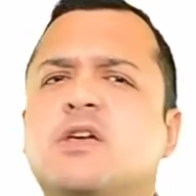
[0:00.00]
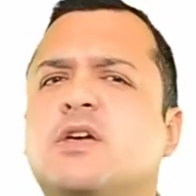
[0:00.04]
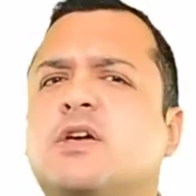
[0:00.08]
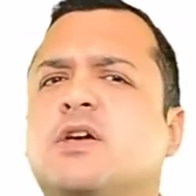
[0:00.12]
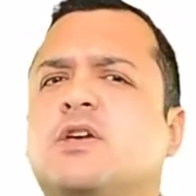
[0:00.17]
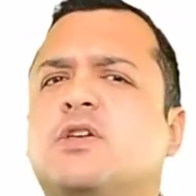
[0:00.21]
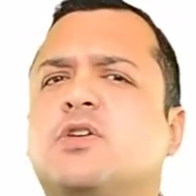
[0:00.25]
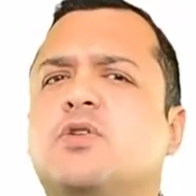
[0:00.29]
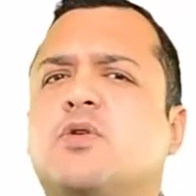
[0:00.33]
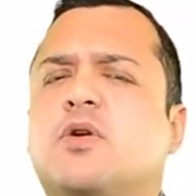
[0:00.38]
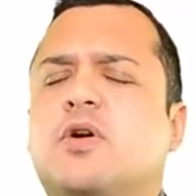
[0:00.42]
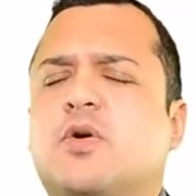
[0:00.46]

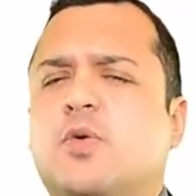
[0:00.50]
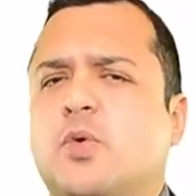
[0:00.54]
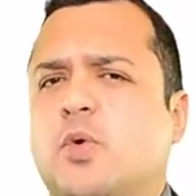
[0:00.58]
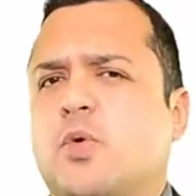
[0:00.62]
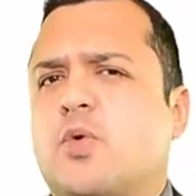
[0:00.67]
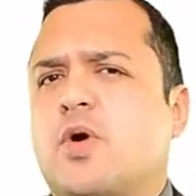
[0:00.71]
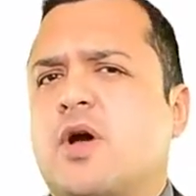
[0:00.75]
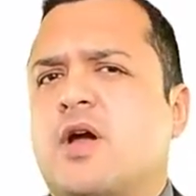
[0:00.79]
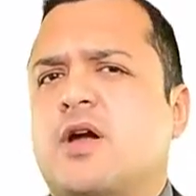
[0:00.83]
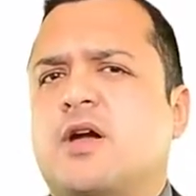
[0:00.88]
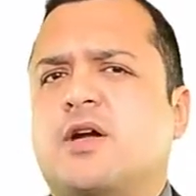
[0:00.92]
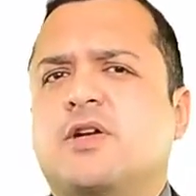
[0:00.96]
You are
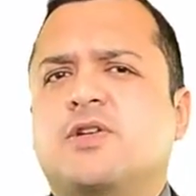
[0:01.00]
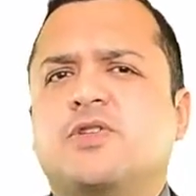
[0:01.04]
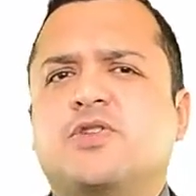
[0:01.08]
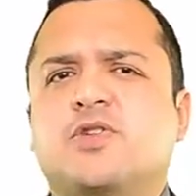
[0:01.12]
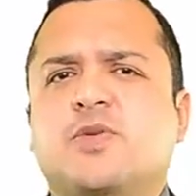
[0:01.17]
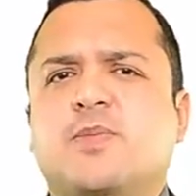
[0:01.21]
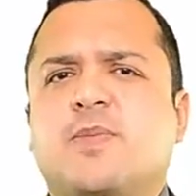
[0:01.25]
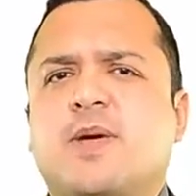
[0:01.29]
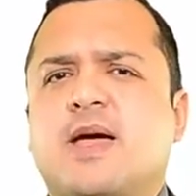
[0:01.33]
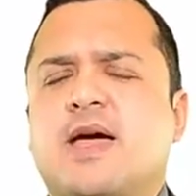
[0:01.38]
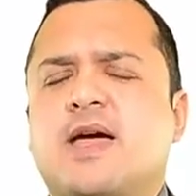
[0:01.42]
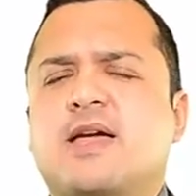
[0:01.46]
required to
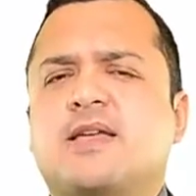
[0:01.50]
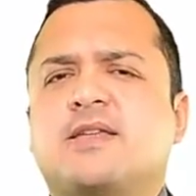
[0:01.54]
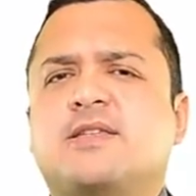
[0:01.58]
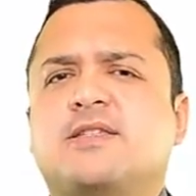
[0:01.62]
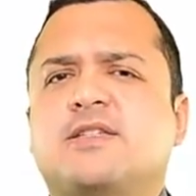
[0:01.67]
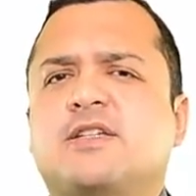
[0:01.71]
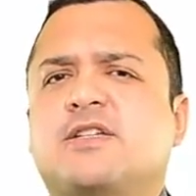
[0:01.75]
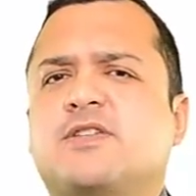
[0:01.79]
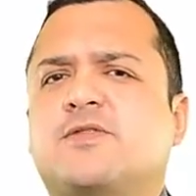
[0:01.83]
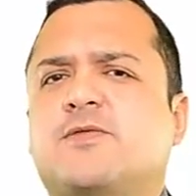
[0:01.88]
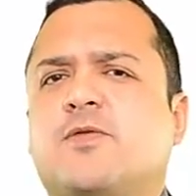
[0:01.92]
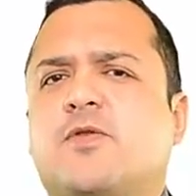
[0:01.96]
pass
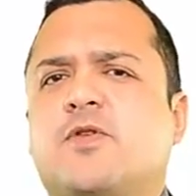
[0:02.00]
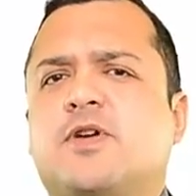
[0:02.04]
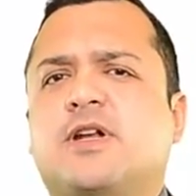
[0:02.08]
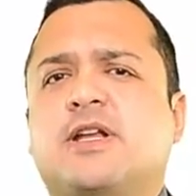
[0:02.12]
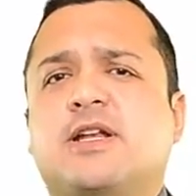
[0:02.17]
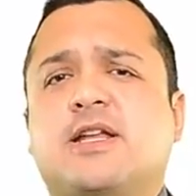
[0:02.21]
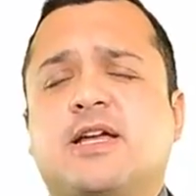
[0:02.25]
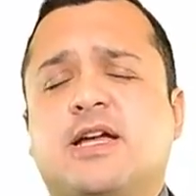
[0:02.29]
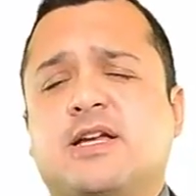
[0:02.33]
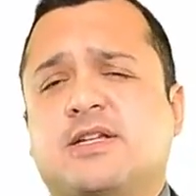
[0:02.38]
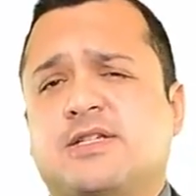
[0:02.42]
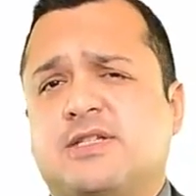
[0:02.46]
six forty
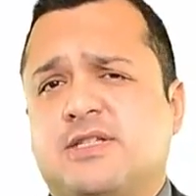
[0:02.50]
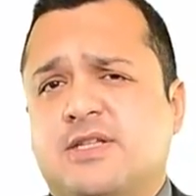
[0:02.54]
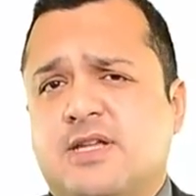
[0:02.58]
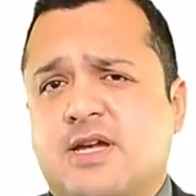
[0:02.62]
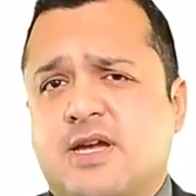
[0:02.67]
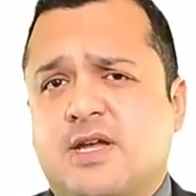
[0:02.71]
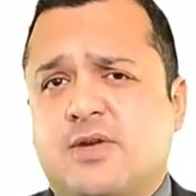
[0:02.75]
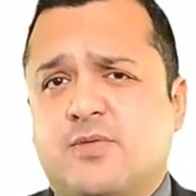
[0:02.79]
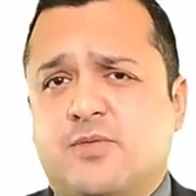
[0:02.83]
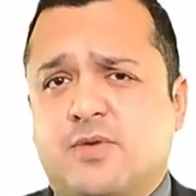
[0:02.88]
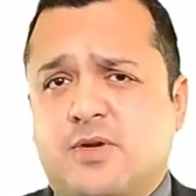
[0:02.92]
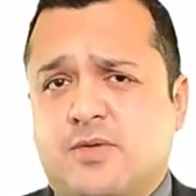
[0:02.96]
dash
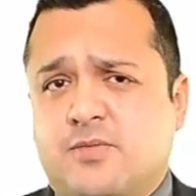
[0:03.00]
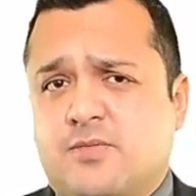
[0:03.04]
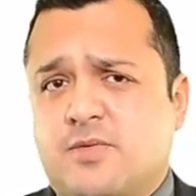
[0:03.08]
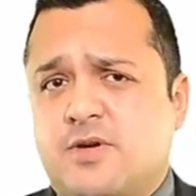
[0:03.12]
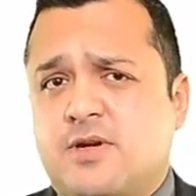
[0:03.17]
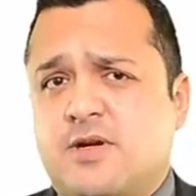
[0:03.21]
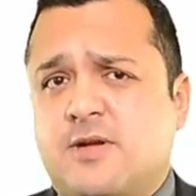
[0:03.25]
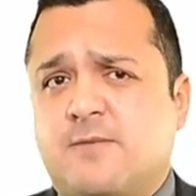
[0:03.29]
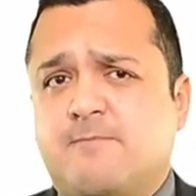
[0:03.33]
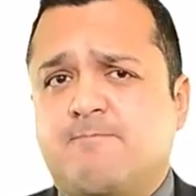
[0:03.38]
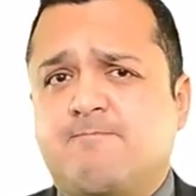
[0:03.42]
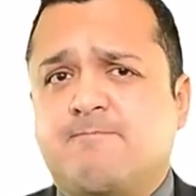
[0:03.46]
nine
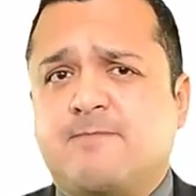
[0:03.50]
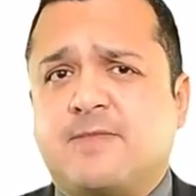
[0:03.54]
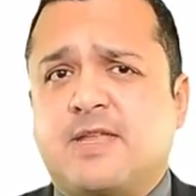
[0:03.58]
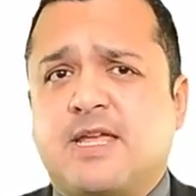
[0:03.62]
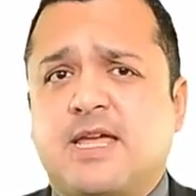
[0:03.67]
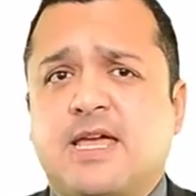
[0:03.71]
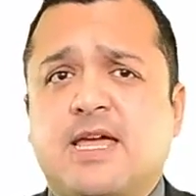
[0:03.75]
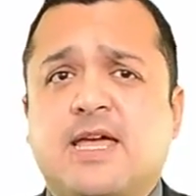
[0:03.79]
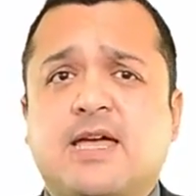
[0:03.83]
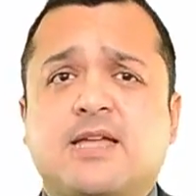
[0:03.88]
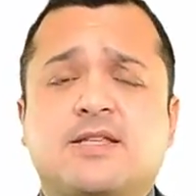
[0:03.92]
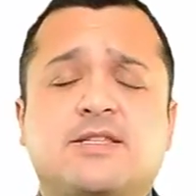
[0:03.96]
eleven
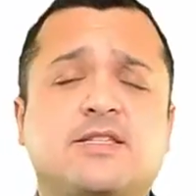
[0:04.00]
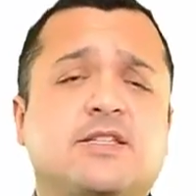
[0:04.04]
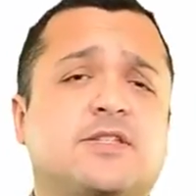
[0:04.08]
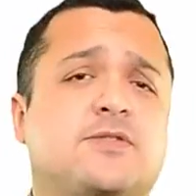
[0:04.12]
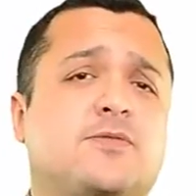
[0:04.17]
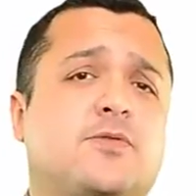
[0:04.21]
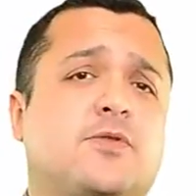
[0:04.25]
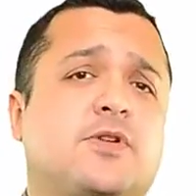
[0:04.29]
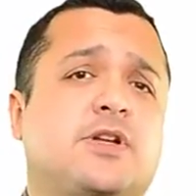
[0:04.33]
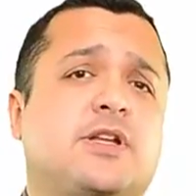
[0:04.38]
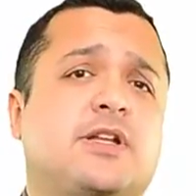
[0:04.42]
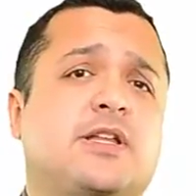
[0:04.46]
and six
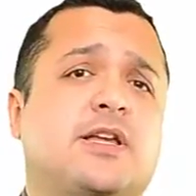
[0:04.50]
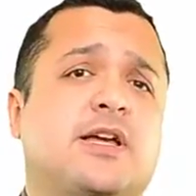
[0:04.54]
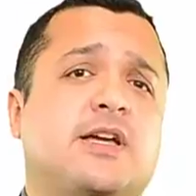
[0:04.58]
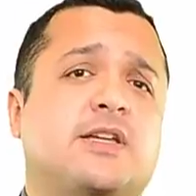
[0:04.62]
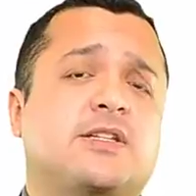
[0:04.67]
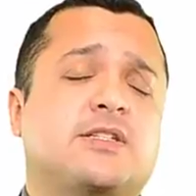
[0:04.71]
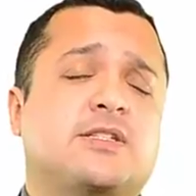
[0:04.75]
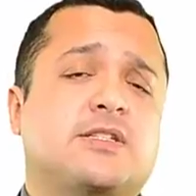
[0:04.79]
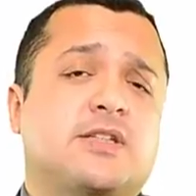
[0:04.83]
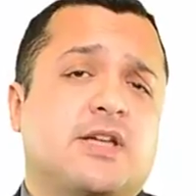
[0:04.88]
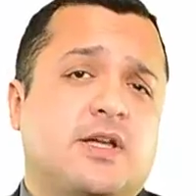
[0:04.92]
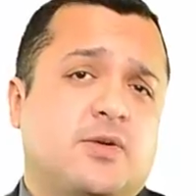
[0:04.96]
forty
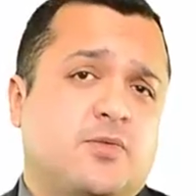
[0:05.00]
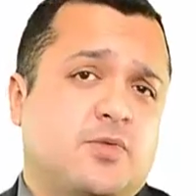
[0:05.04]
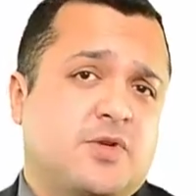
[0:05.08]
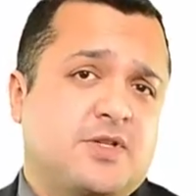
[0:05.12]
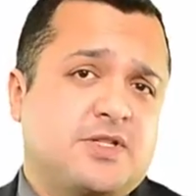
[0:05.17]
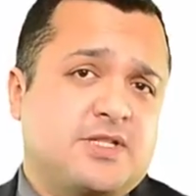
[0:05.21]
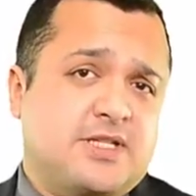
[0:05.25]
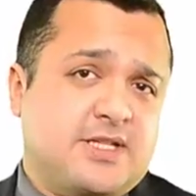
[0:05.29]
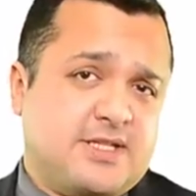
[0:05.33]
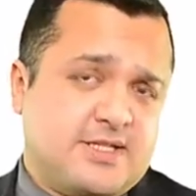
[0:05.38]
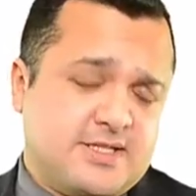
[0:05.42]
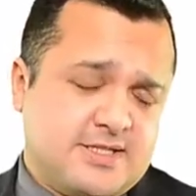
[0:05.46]
dash nine
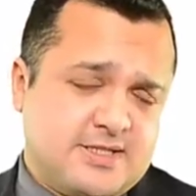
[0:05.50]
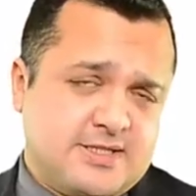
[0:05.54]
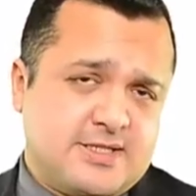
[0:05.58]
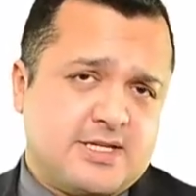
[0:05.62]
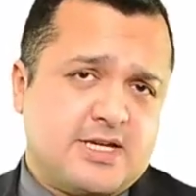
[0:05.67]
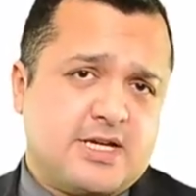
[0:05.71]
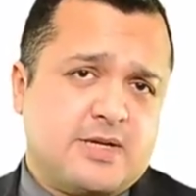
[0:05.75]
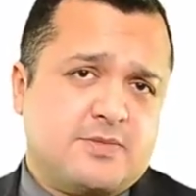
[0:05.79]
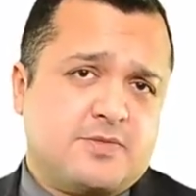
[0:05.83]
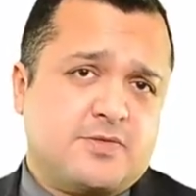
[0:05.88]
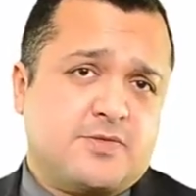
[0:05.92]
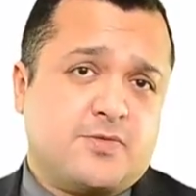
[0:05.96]
sixteen
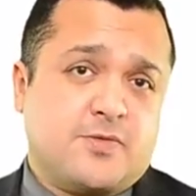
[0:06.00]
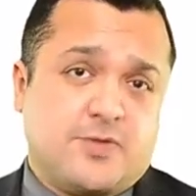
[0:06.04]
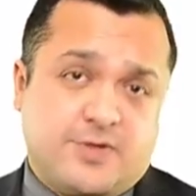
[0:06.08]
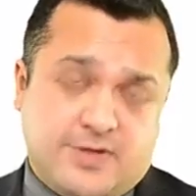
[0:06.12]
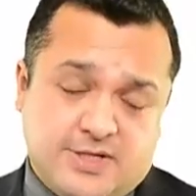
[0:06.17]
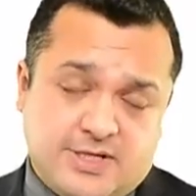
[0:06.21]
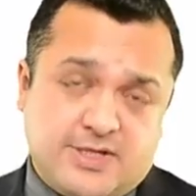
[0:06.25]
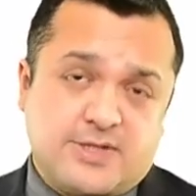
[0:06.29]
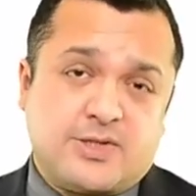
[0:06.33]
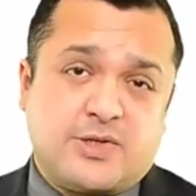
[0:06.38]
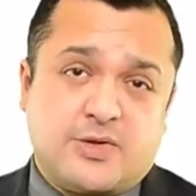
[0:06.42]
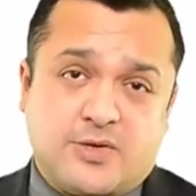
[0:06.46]
exams for
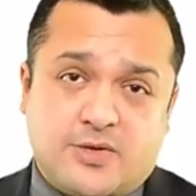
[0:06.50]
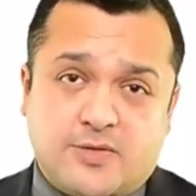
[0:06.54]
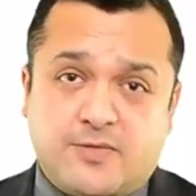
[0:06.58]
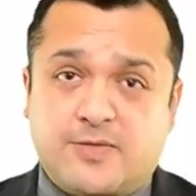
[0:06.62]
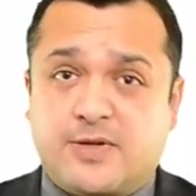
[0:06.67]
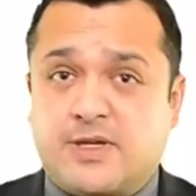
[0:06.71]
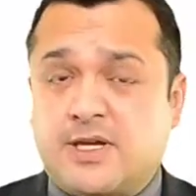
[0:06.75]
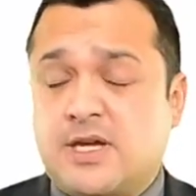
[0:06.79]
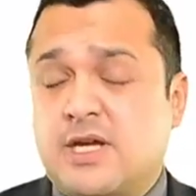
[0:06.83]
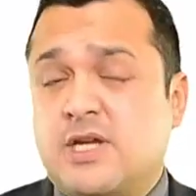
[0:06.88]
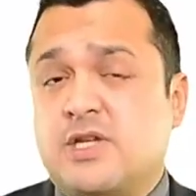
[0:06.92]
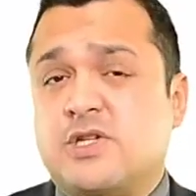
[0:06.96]
this
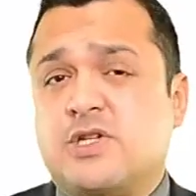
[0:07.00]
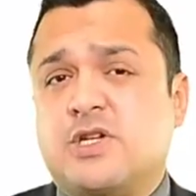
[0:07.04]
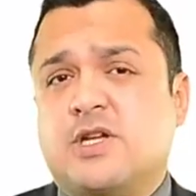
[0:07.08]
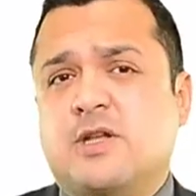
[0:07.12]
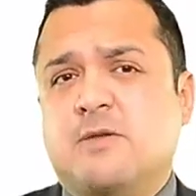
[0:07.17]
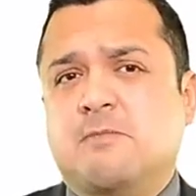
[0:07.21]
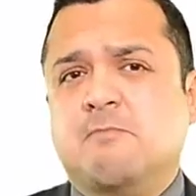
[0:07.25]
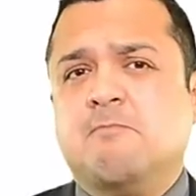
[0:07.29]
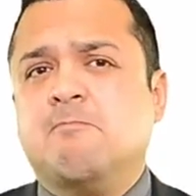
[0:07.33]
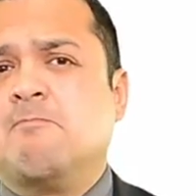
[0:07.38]
certification.